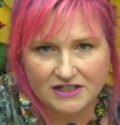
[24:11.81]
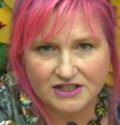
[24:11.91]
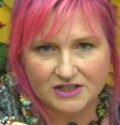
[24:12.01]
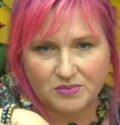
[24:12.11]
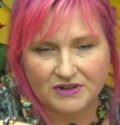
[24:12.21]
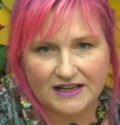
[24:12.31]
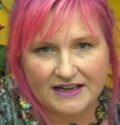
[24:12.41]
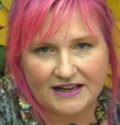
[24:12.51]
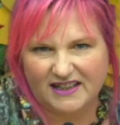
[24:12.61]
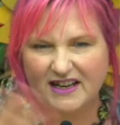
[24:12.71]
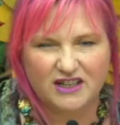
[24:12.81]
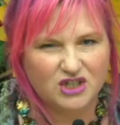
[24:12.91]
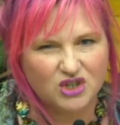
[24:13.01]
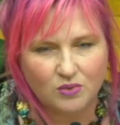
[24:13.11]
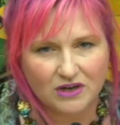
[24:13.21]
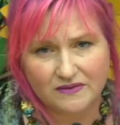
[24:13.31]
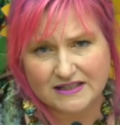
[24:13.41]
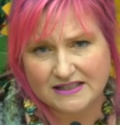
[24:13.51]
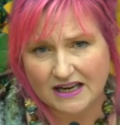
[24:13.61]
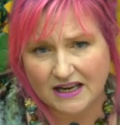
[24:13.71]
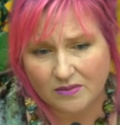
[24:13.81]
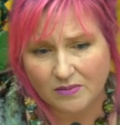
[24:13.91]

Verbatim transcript: just blend out that edge and you won't even see it